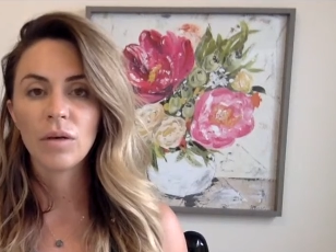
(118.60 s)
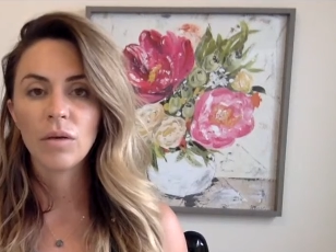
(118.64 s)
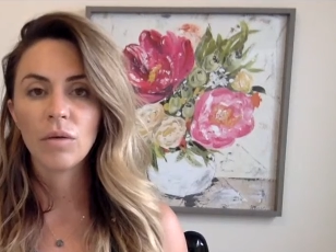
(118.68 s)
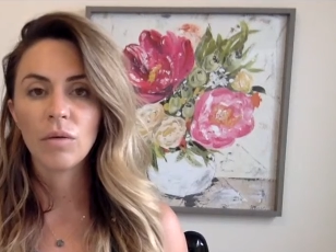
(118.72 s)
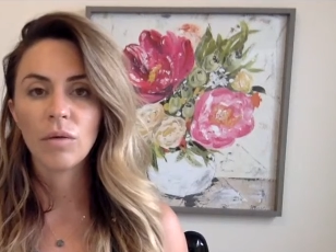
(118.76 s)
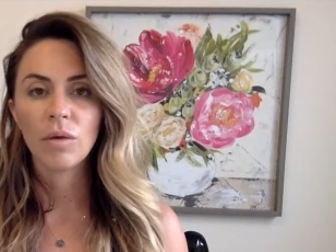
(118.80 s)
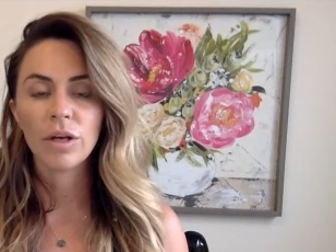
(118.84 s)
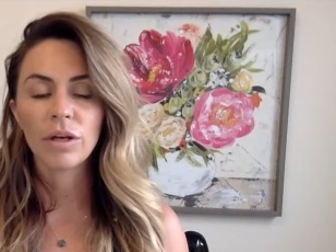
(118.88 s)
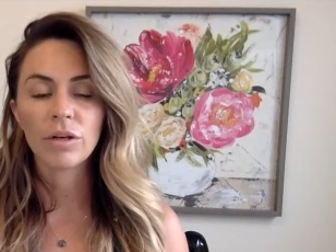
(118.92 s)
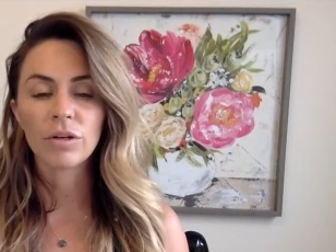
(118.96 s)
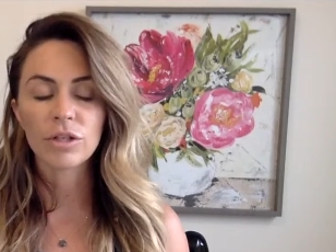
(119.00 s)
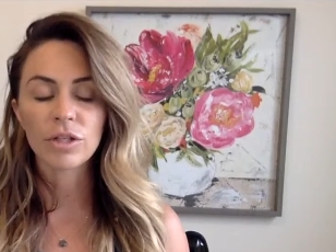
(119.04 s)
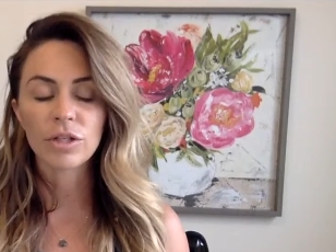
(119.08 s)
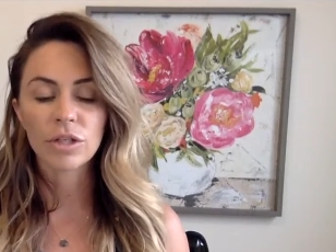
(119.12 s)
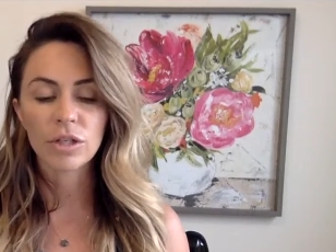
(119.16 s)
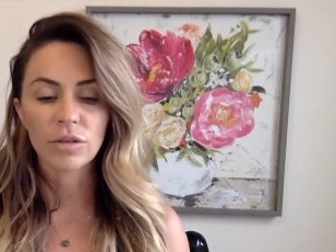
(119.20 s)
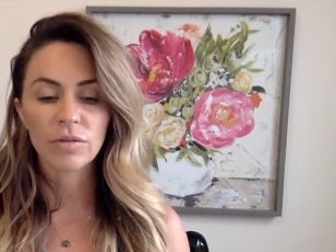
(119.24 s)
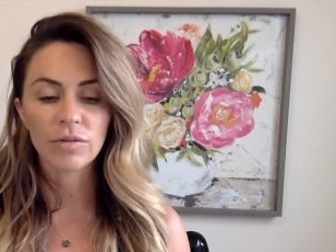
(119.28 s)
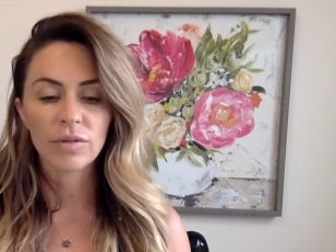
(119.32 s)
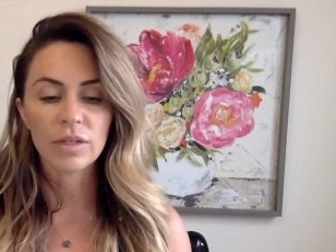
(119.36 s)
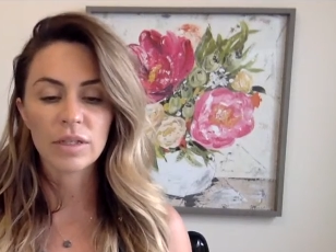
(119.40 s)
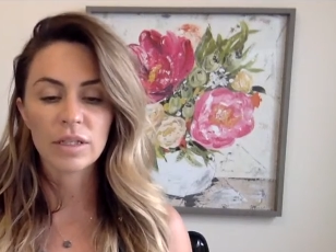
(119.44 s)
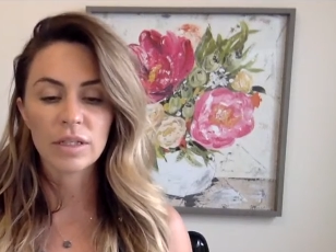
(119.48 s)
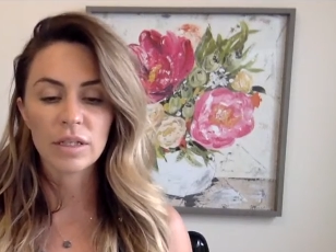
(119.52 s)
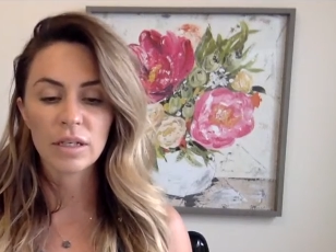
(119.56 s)
what your
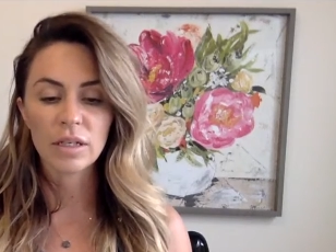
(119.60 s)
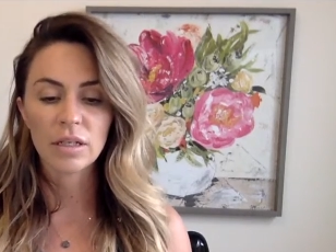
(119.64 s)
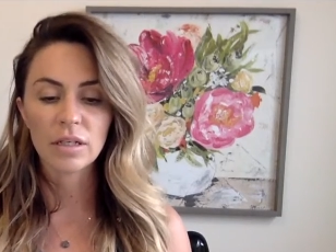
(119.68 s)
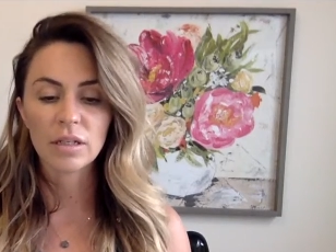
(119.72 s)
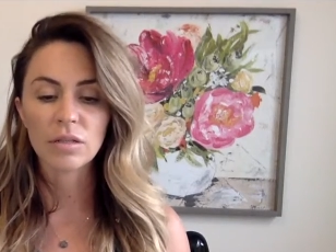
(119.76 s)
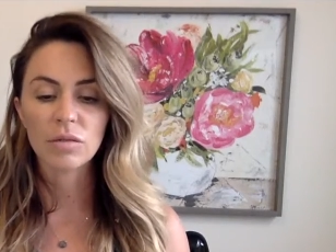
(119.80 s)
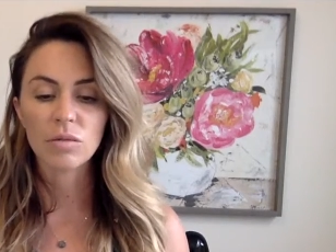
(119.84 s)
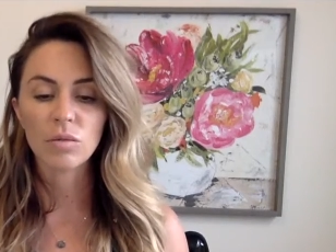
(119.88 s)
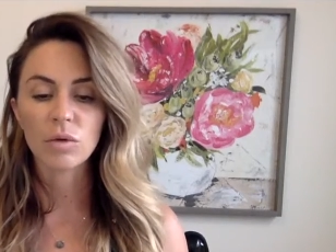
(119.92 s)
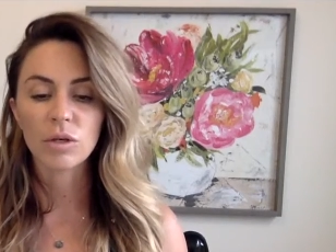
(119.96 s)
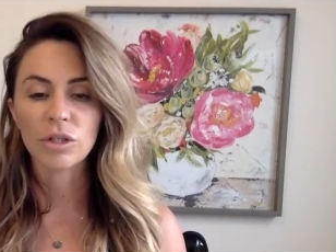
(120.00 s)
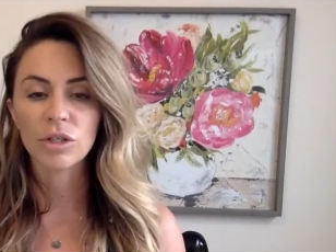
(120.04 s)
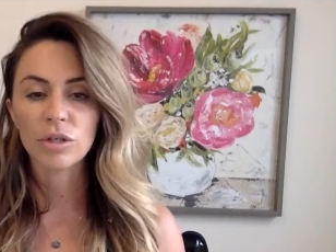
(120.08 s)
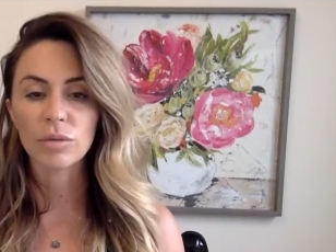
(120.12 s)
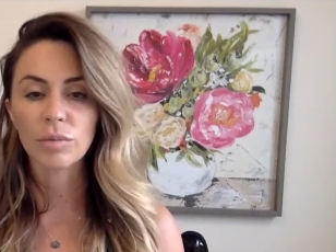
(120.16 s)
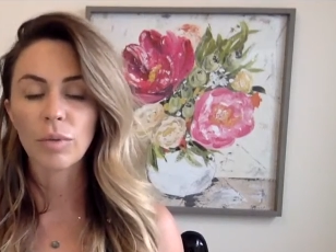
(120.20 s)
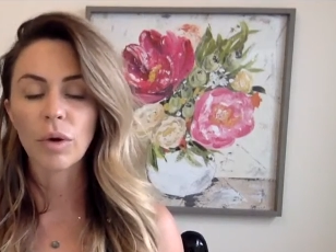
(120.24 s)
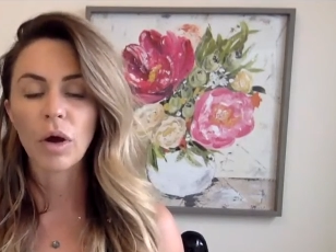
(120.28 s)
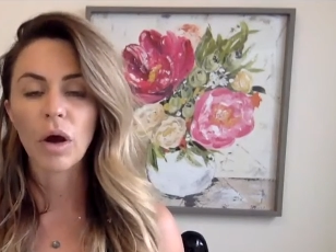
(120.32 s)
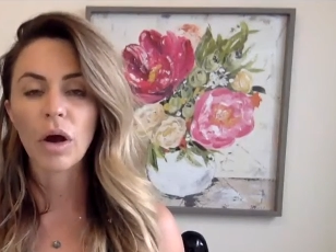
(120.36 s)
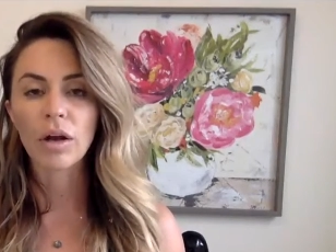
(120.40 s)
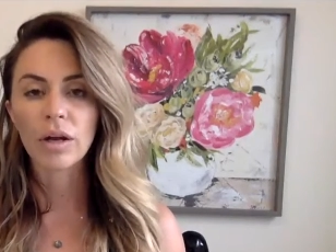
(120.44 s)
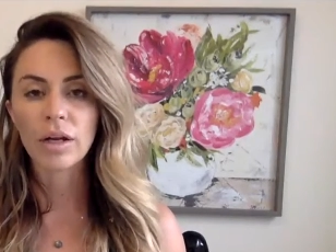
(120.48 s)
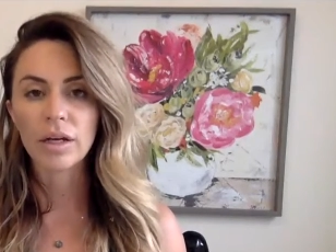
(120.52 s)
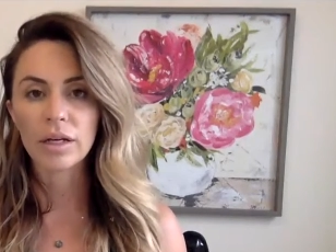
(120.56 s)
service is, what your
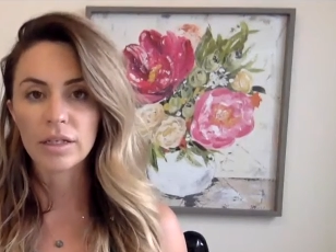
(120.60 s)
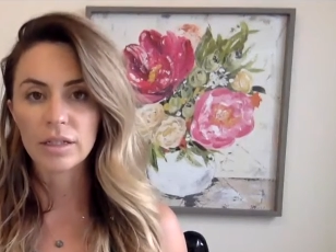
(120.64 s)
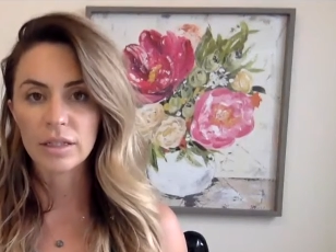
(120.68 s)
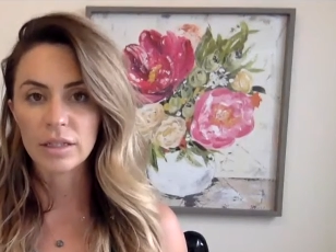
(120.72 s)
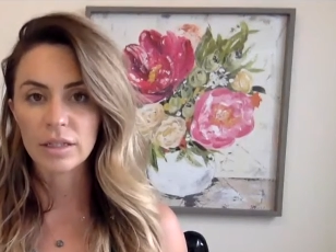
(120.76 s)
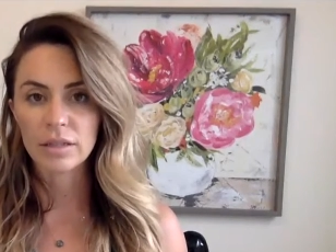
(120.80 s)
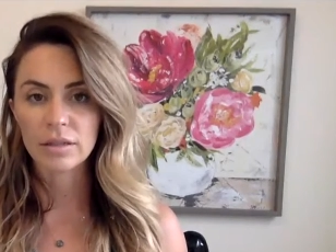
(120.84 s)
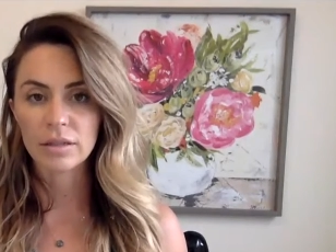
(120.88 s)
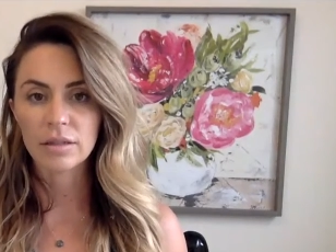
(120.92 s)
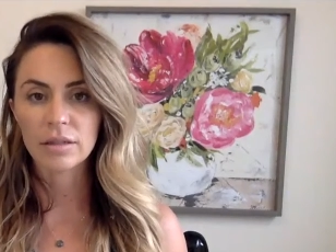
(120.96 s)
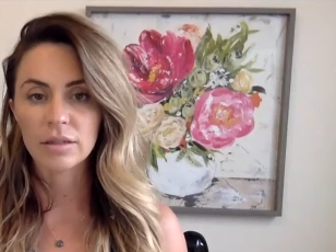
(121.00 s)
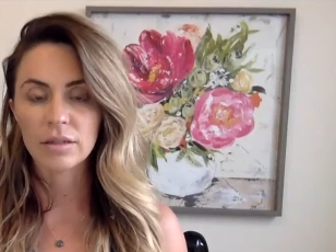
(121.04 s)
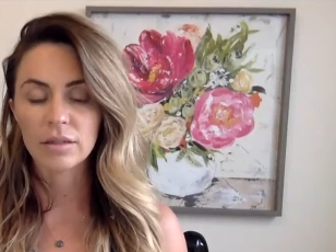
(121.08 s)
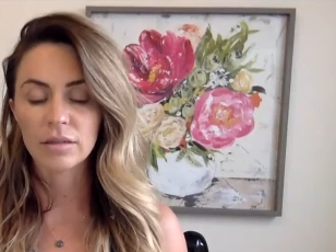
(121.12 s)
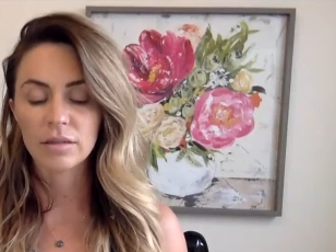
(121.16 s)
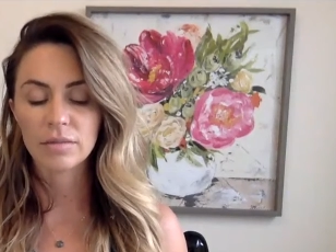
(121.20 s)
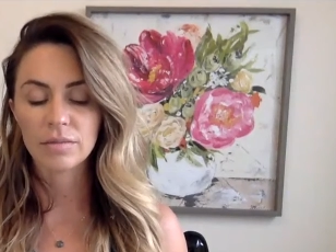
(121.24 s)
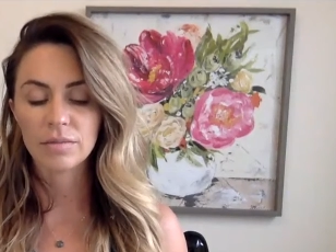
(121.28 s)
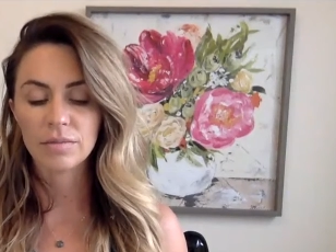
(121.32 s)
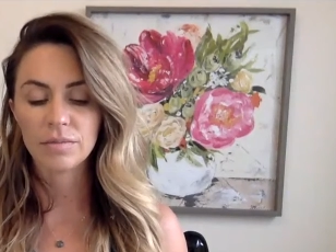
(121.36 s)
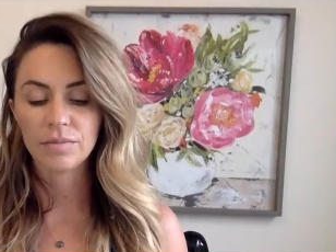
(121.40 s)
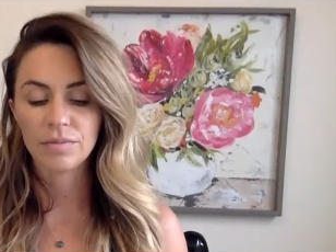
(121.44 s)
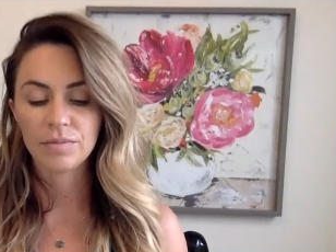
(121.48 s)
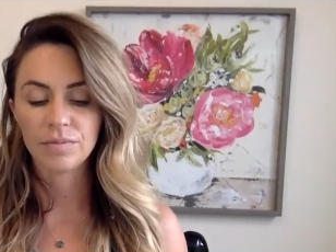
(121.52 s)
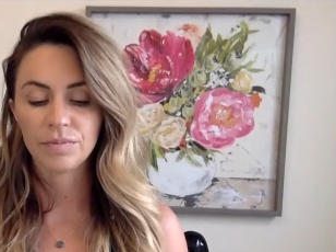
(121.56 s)
product is.
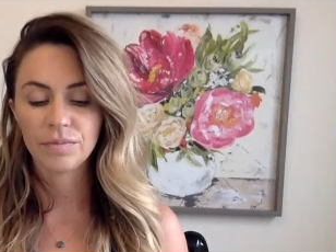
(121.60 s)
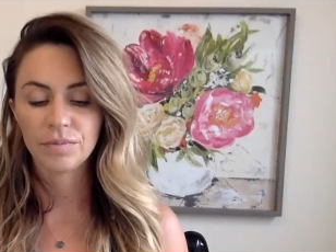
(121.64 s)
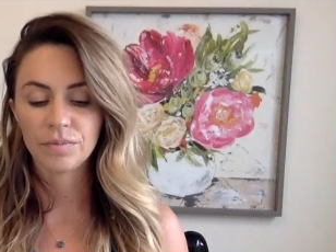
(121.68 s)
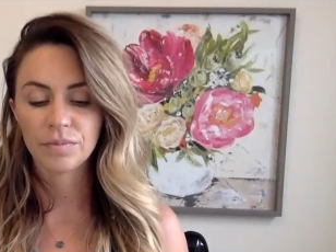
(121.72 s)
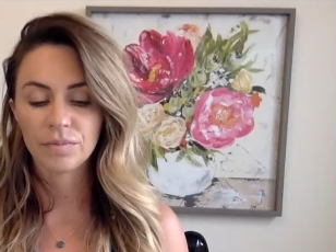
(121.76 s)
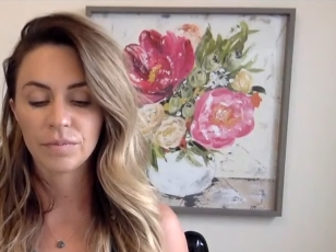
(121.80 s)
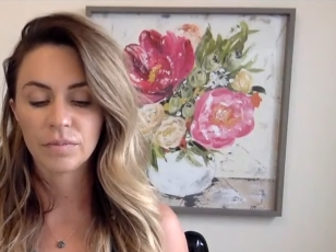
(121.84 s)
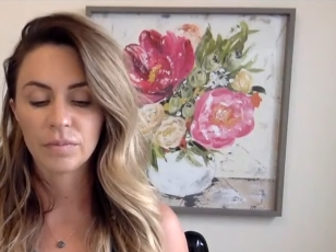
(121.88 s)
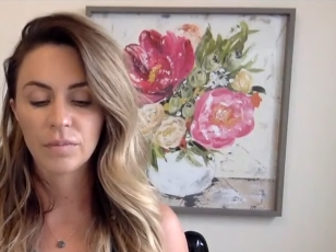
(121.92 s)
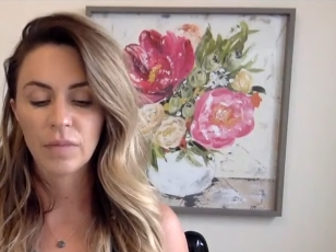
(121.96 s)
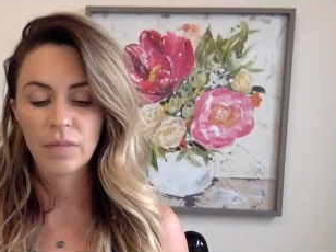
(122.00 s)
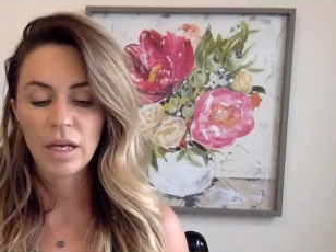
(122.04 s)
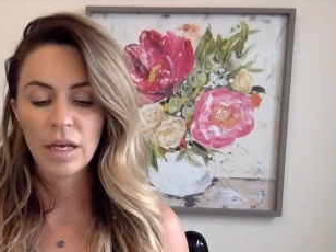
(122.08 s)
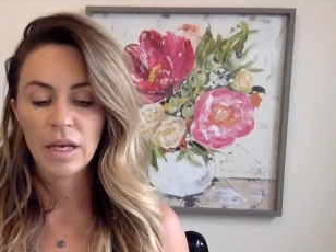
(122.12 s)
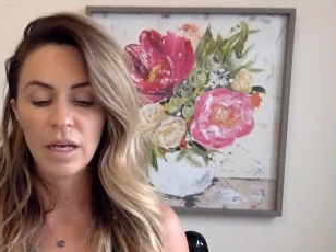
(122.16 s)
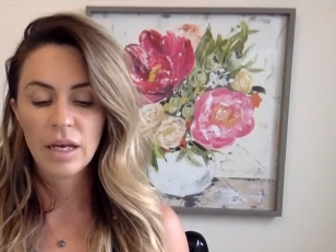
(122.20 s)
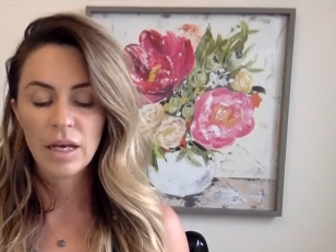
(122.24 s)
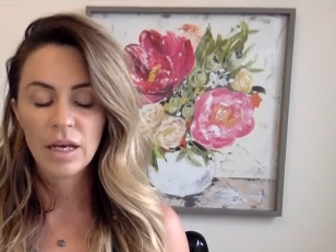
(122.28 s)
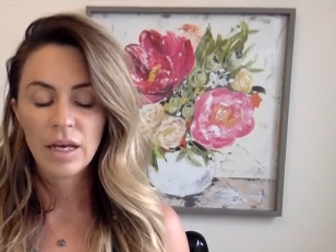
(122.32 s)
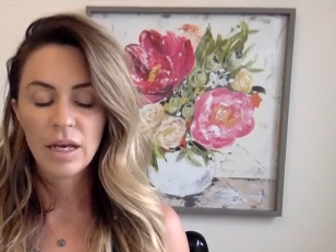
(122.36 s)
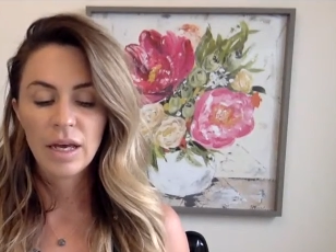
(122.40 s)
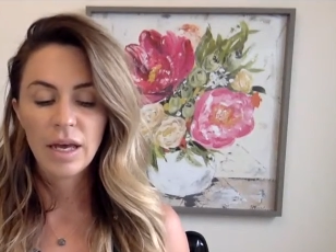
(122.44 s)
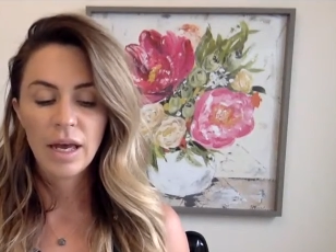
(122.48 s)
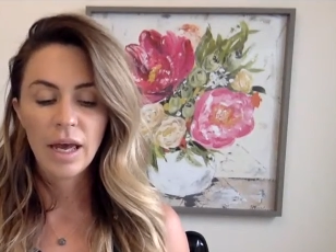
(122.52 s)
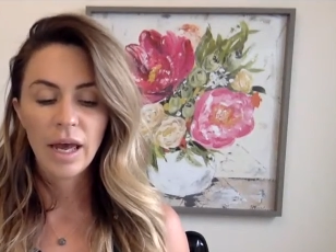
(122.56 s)

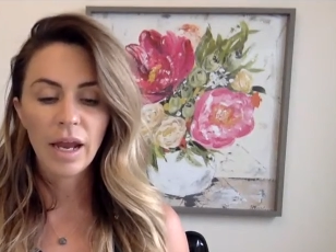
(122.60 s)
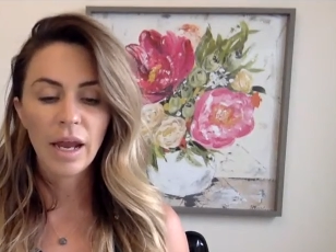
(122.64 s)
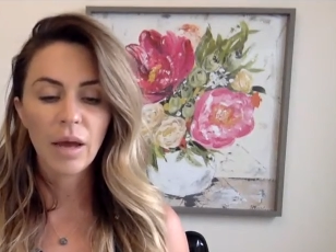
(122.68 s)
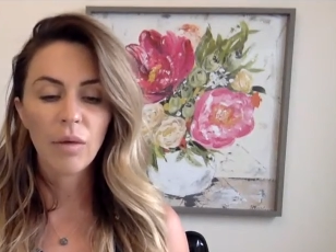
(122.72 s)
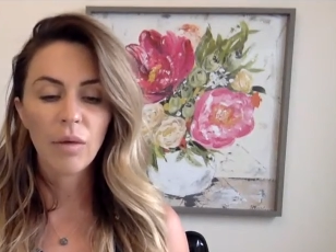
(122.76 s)
And